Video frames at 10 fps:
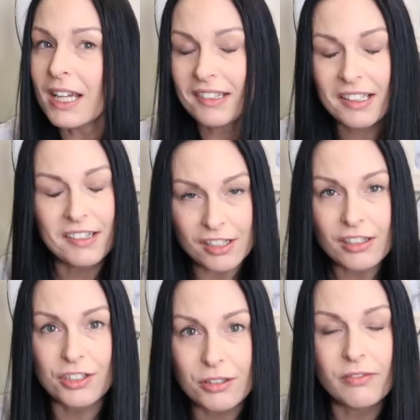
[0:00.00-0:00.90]
because I
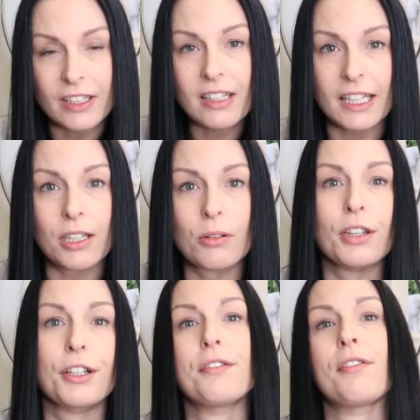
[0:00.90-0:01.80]
still do feel like you
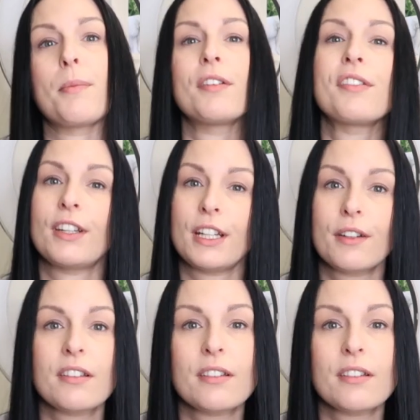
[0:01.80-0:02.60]
can learn from those videos.